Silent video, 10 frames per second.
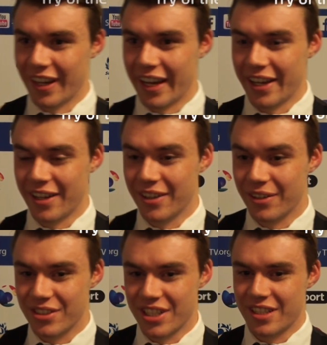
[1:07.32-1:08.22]
And
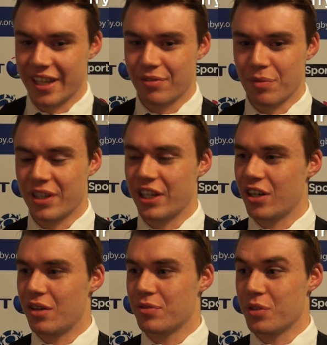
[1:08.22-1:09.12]
it was just uh, from a
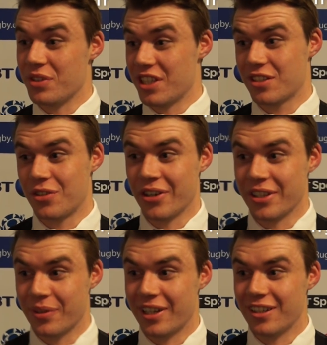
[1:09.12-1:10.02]
kick-off, so we just scored
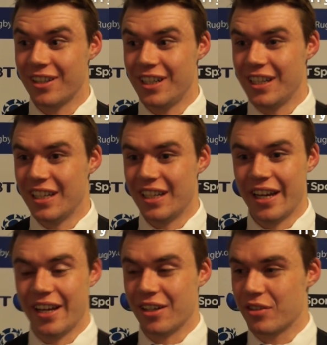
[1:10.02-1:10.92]
as well.
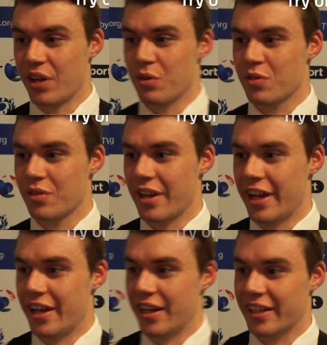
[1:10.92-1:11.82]
Uh, great
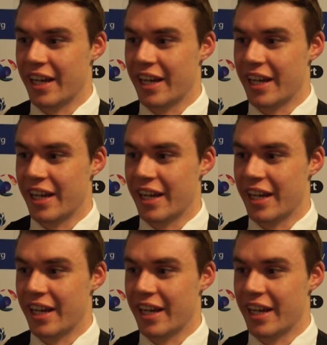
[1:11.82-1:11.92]
uh,